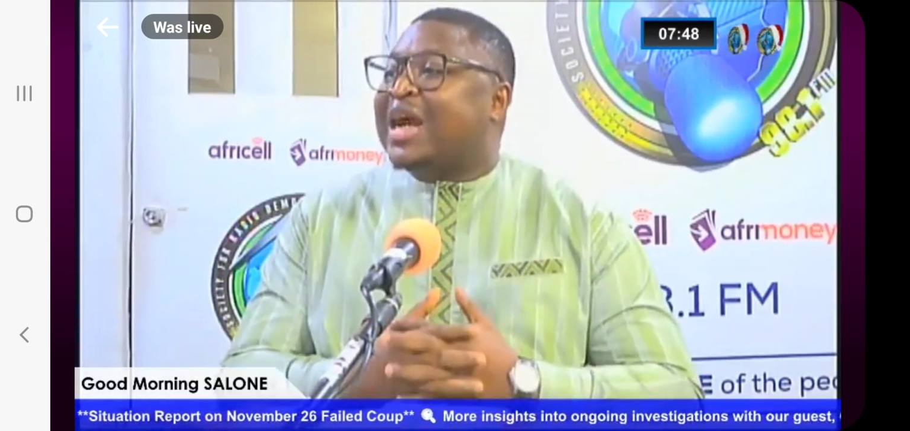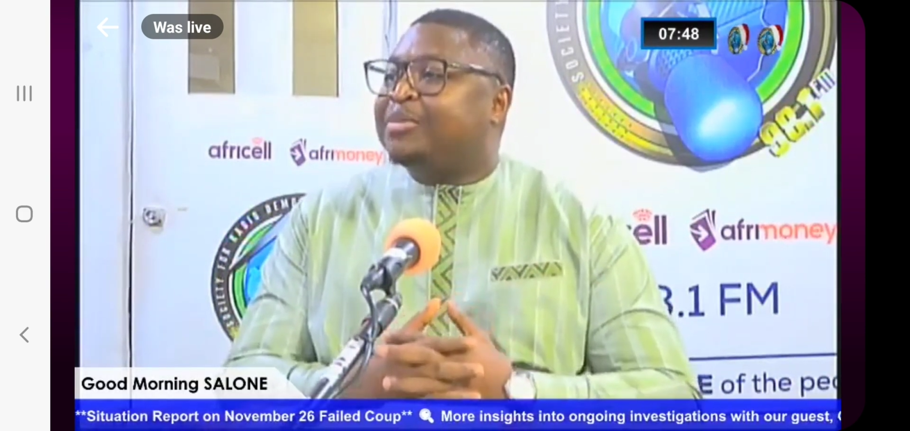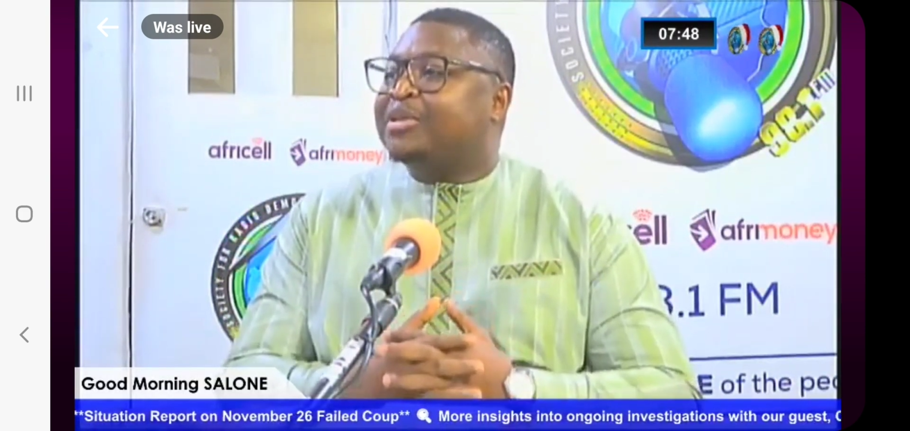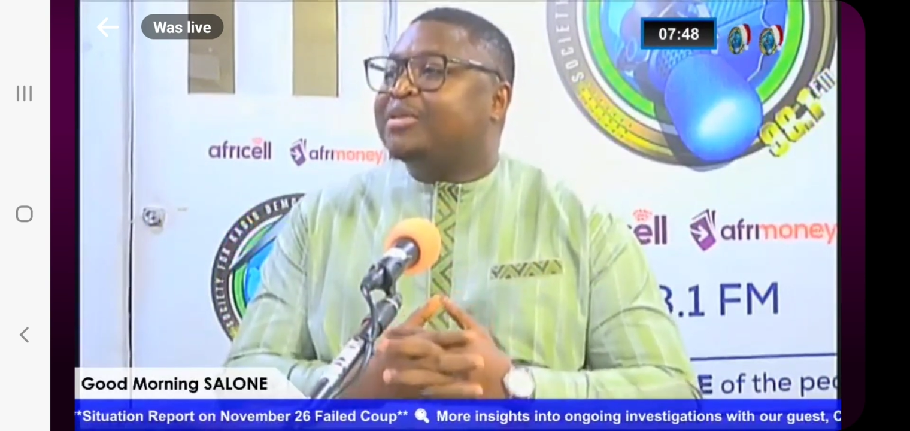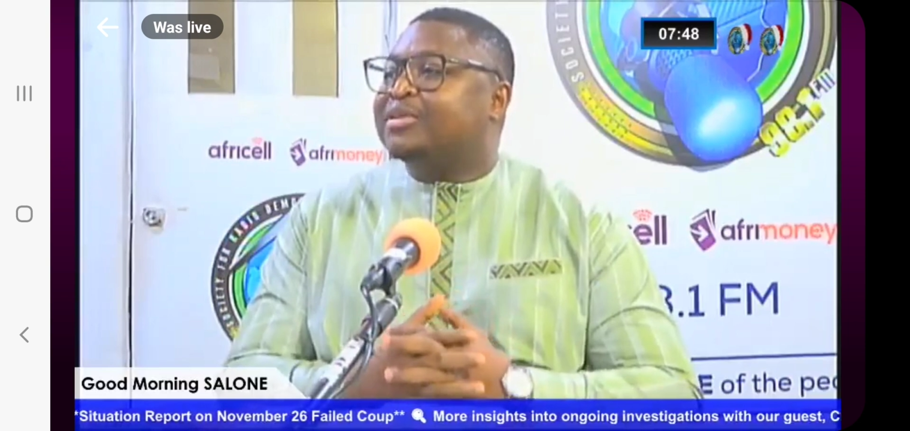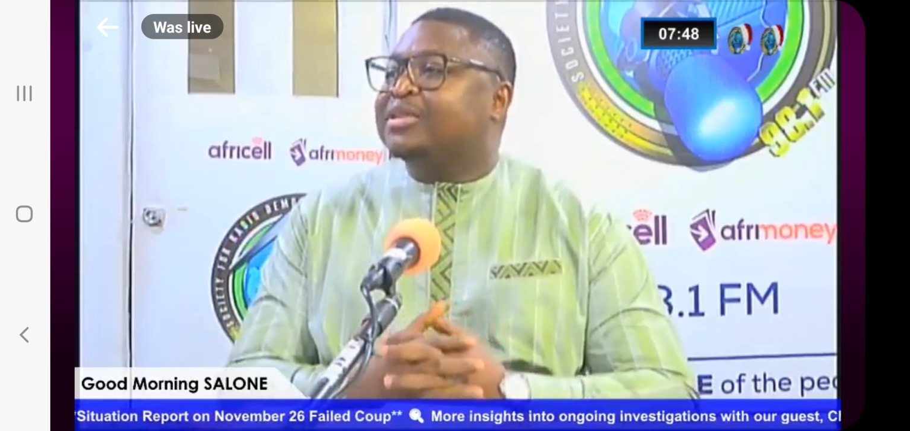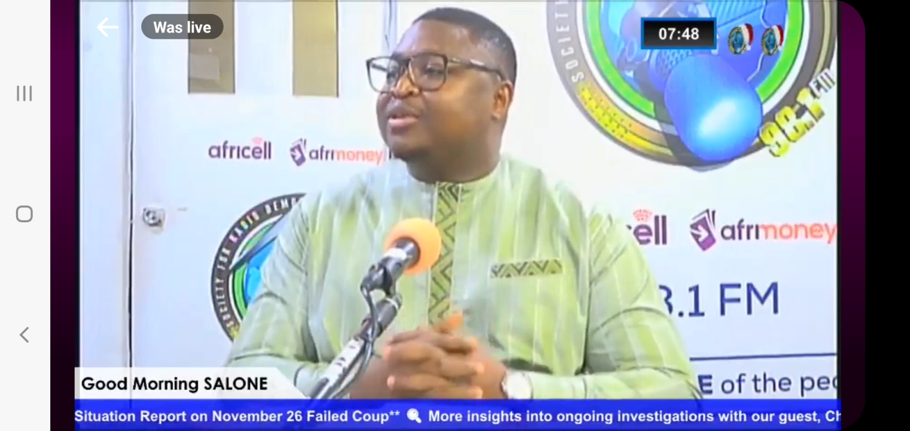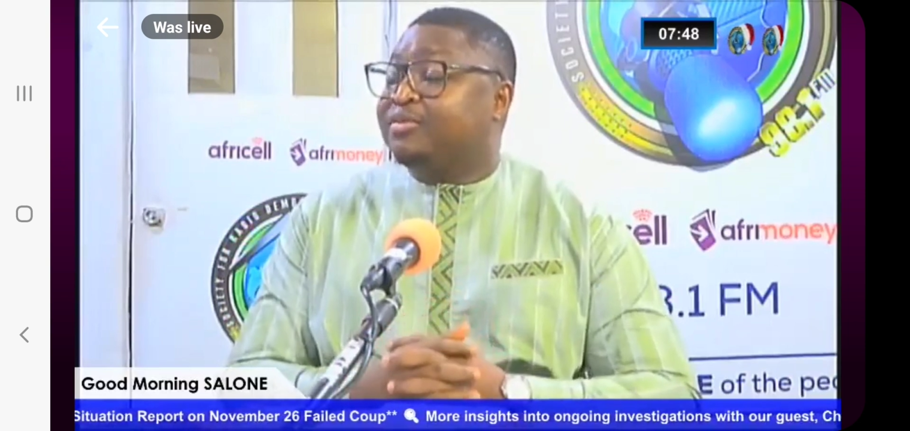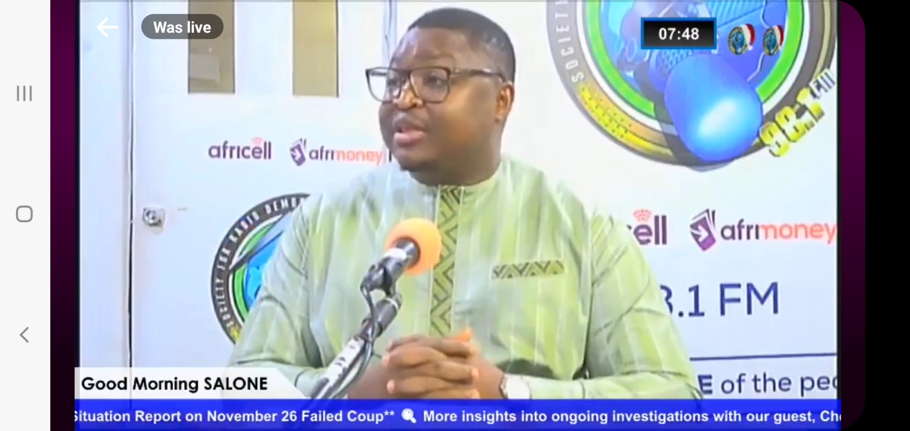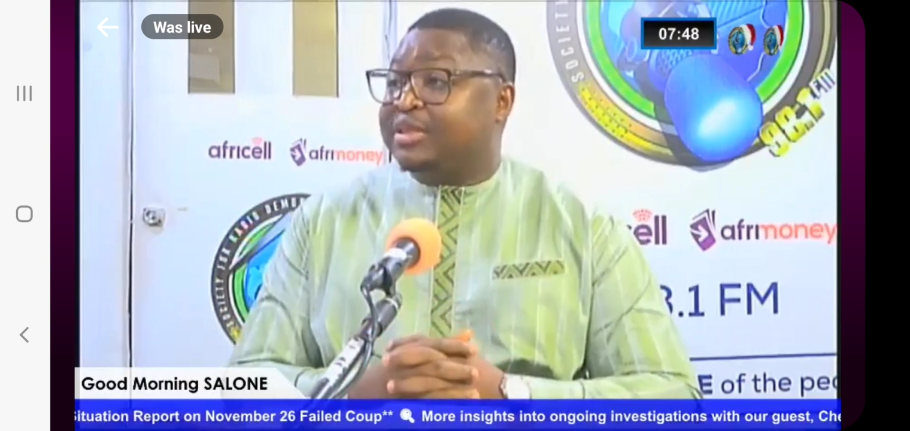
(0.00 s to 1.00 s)
city of
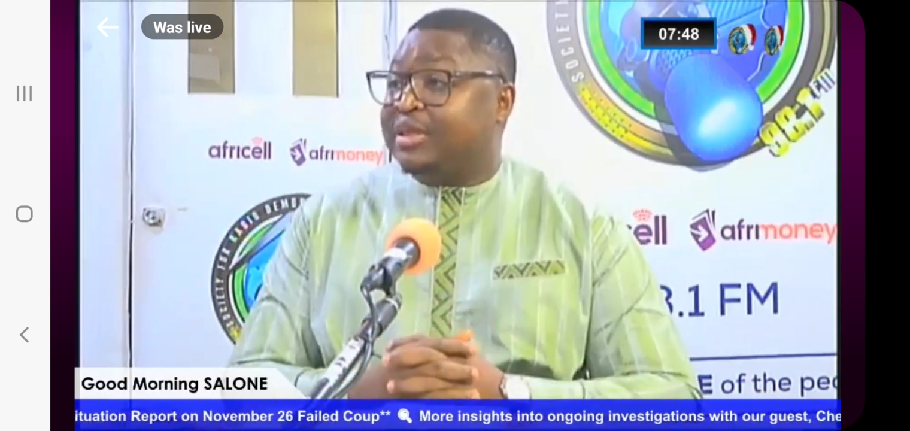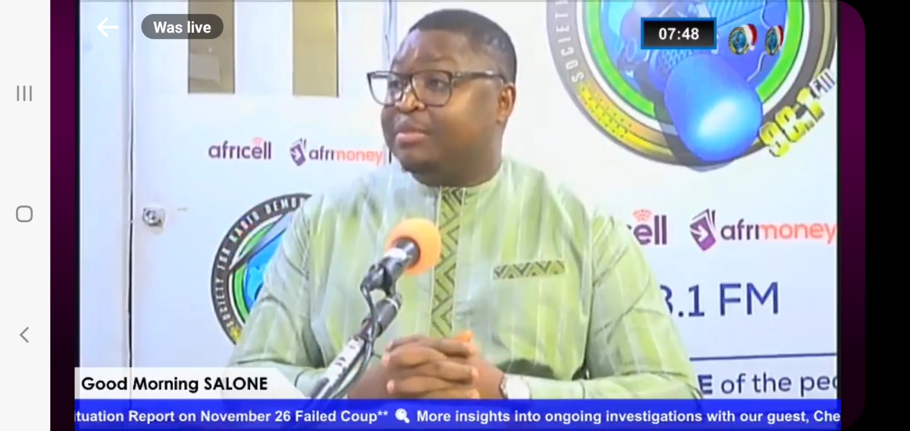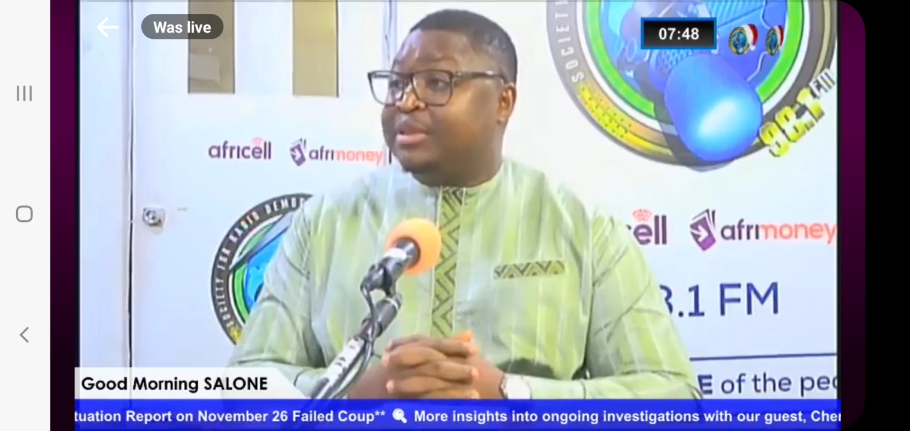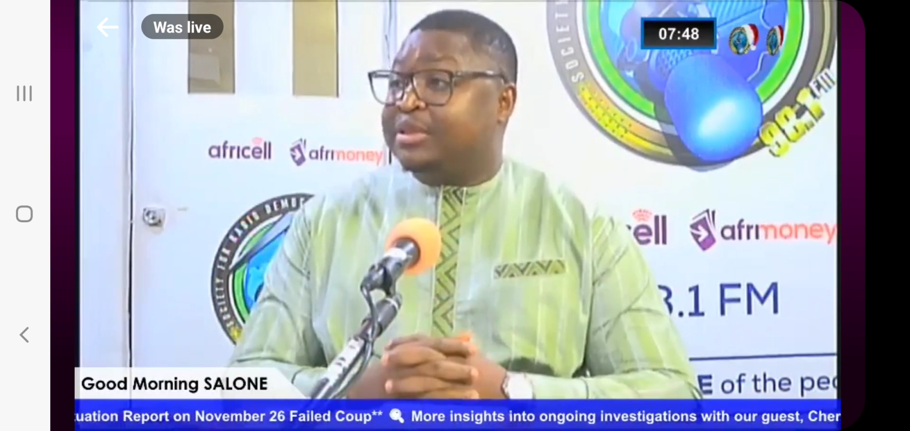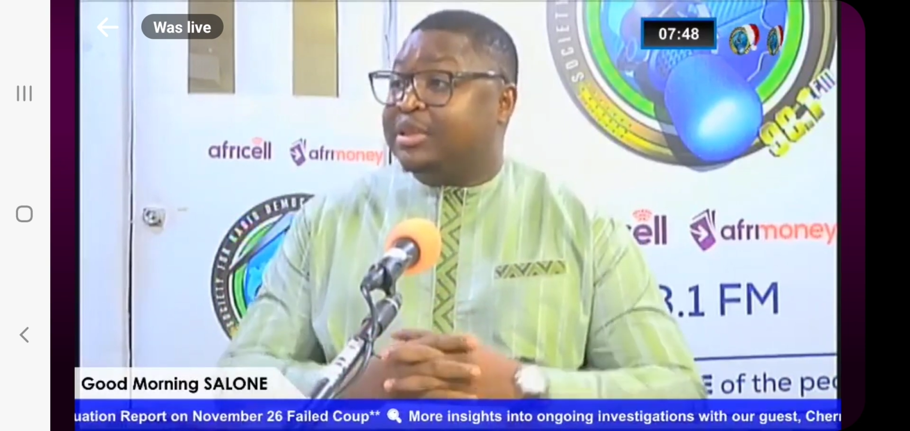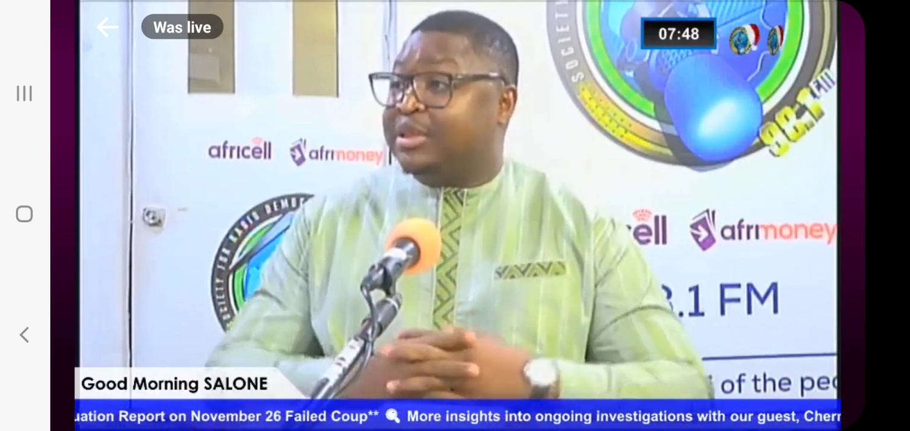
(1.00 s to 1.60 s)
that embassy.